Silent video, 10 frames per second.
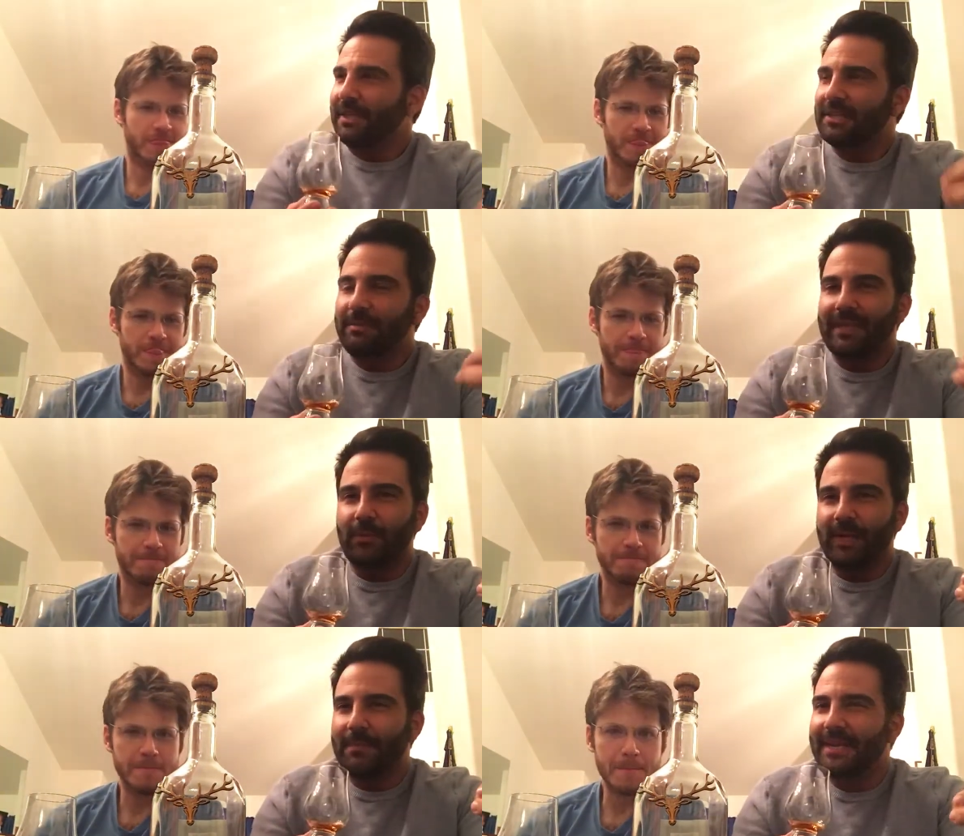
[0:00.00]
Speaker 1: But that's
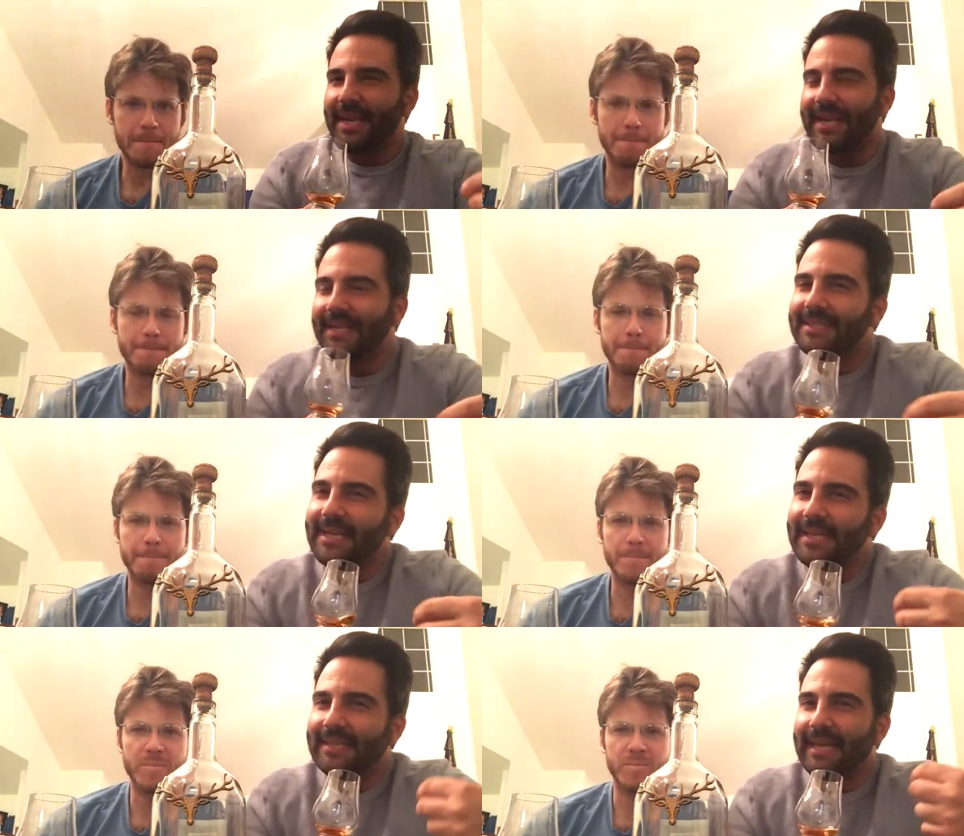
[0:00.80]
mainly what I'm getting. It's
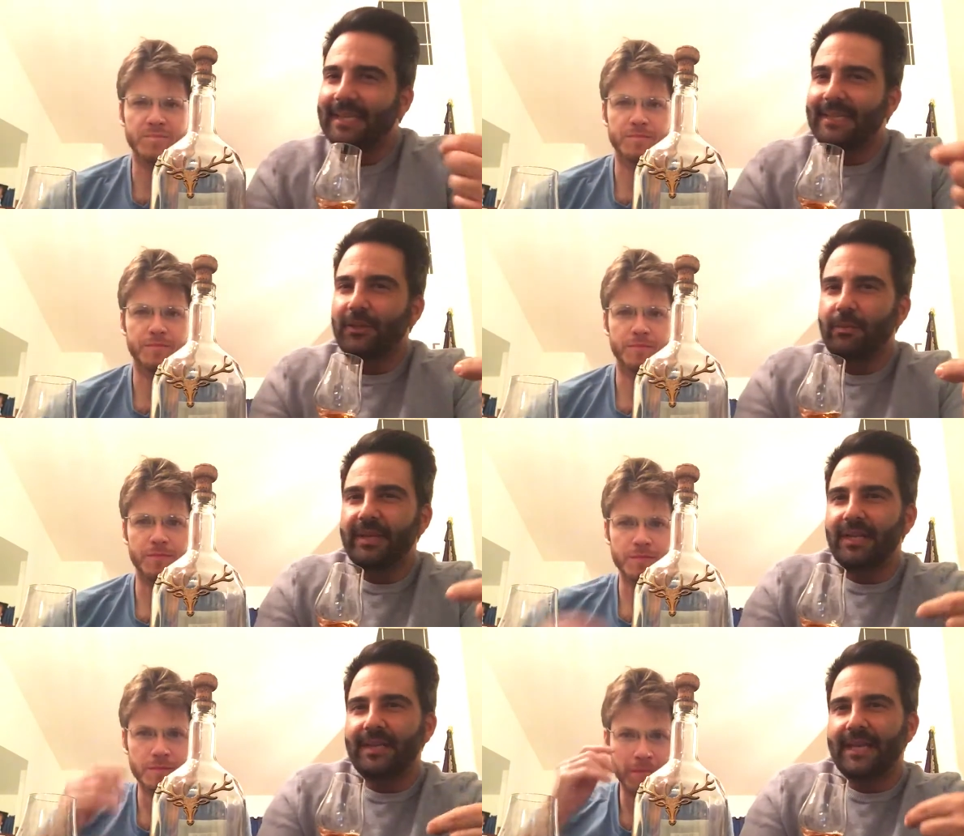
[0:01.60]
got that little
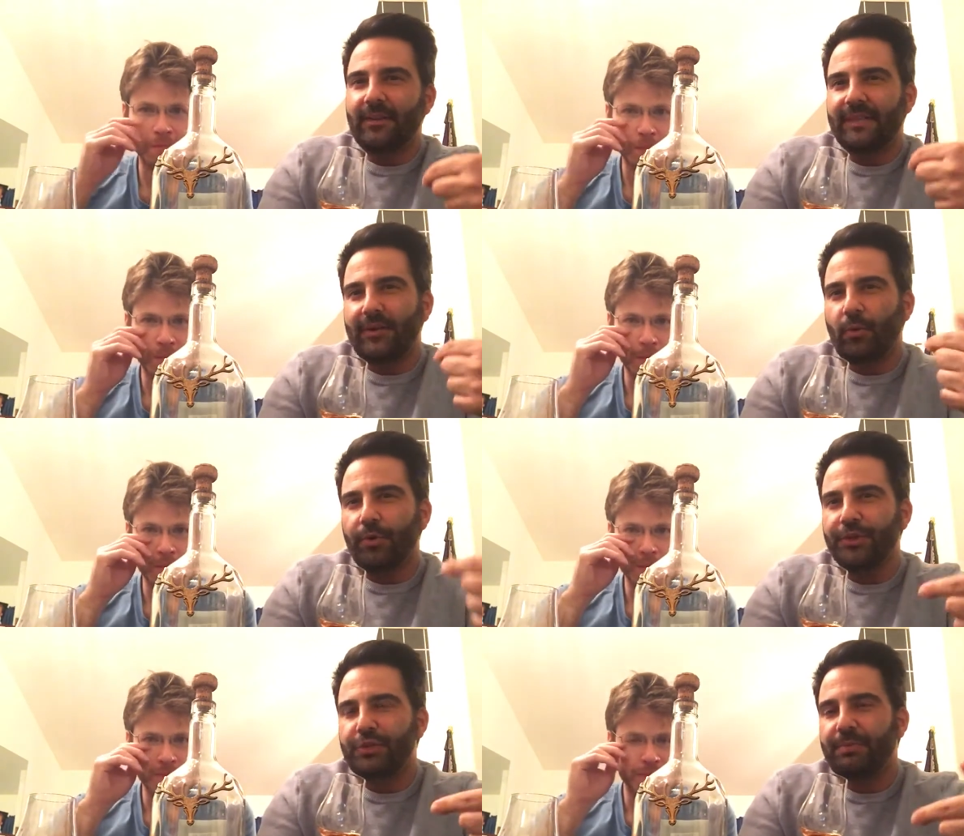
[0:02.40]
bit of that that
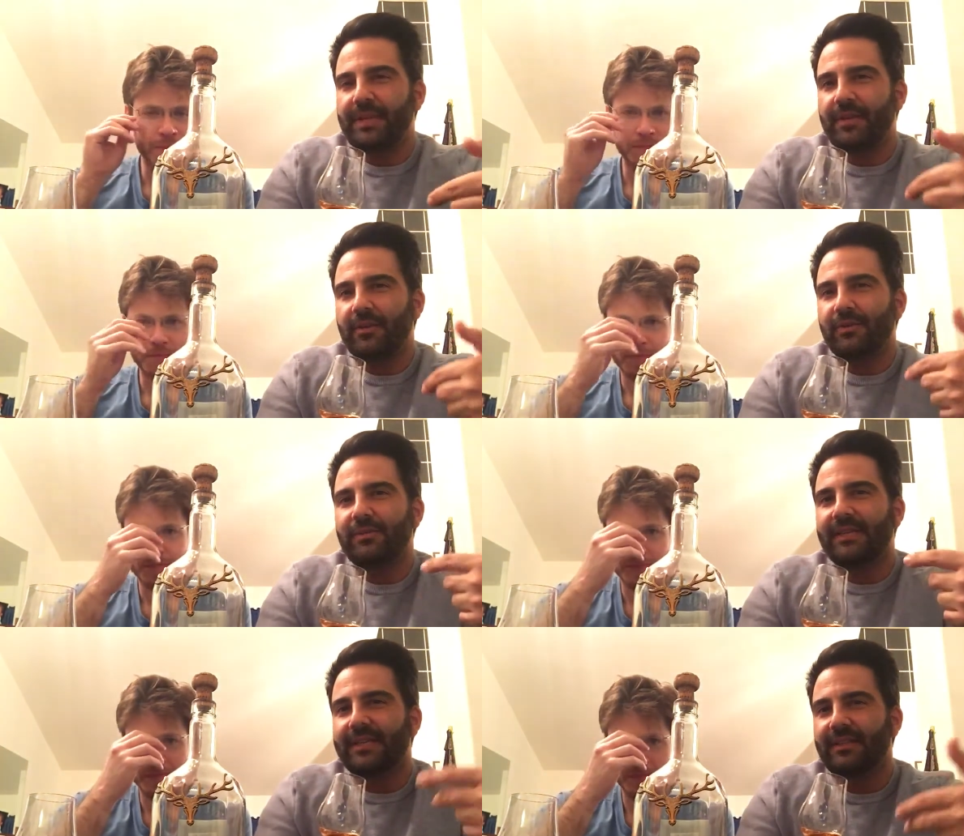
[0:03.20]
orange
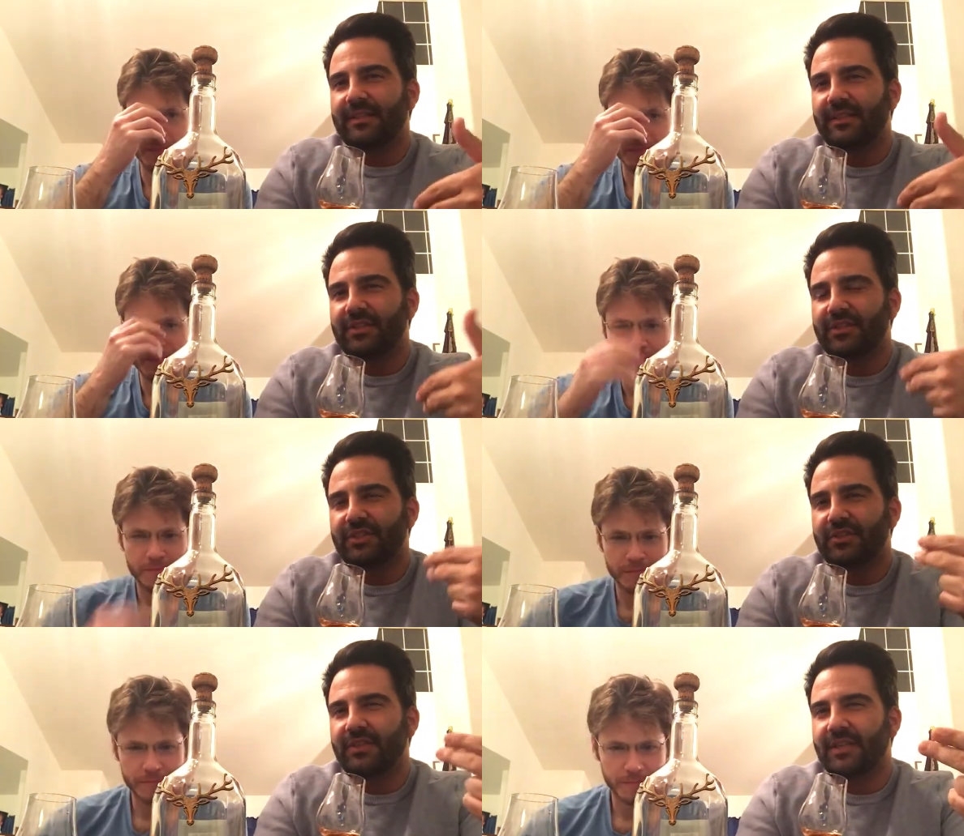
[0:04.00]
peel, that the
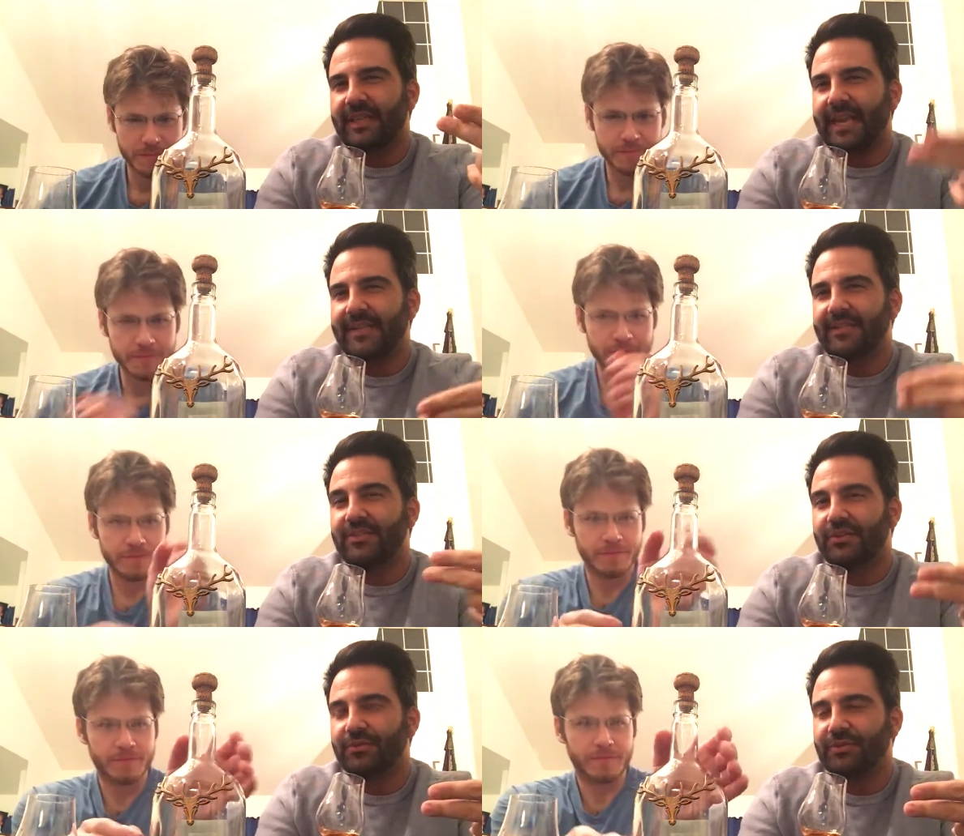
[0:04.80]
the, the
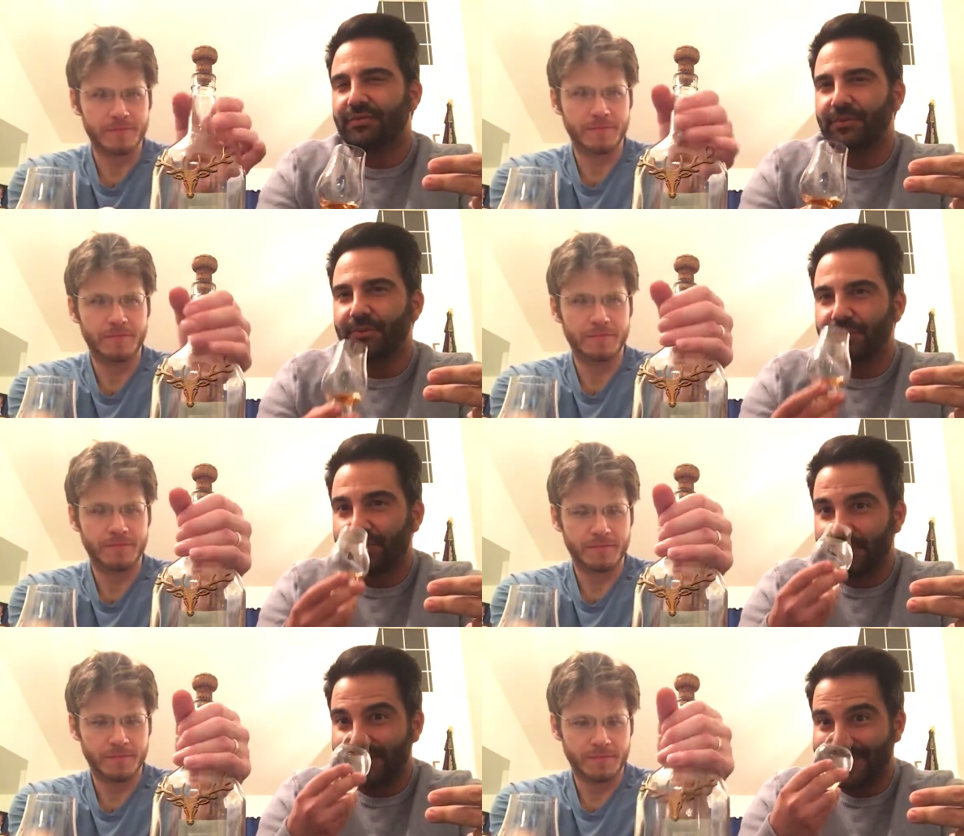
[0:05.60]
candied citrus fruits,